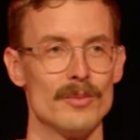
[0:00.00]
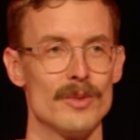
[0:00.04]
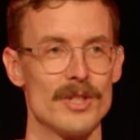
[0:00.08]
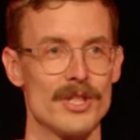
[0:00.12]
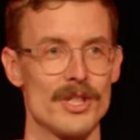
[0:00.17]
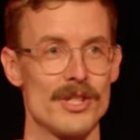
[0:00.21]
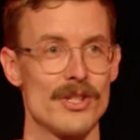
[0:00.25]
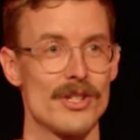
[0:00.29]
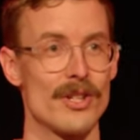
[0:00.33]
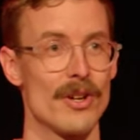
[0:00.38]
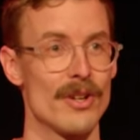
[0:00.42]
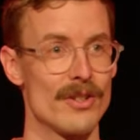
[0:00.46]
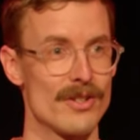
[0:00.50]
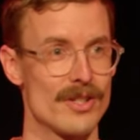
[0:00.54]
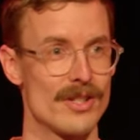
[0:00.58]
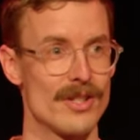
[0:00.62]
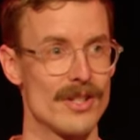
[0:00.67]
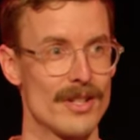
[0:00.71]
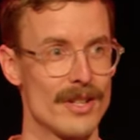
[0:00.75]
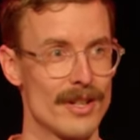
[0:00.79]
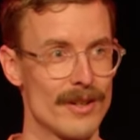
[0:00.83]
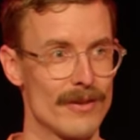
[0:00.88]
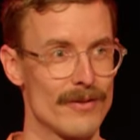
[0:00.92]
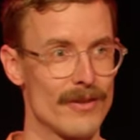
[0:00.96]
which is
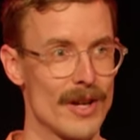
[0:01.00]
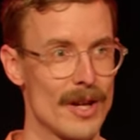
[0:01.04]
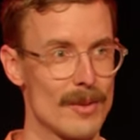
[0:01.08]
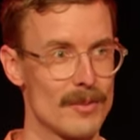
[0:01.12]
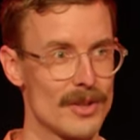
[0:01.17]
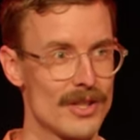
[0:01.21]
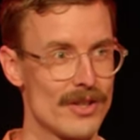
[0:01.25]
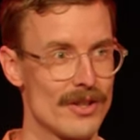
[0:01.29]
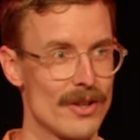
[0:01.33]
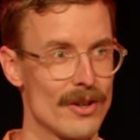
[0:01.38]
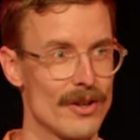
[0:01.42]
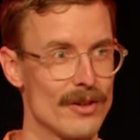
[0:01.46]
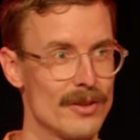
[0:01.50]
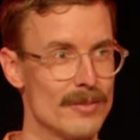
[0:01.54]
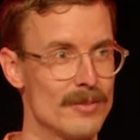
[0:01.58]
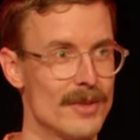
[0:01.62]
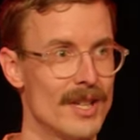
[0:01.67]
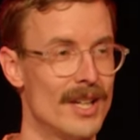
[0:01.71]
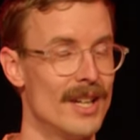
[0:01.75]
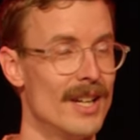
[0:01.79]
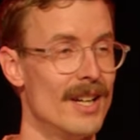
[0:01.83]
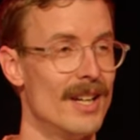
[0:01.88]
hosted in a family's home.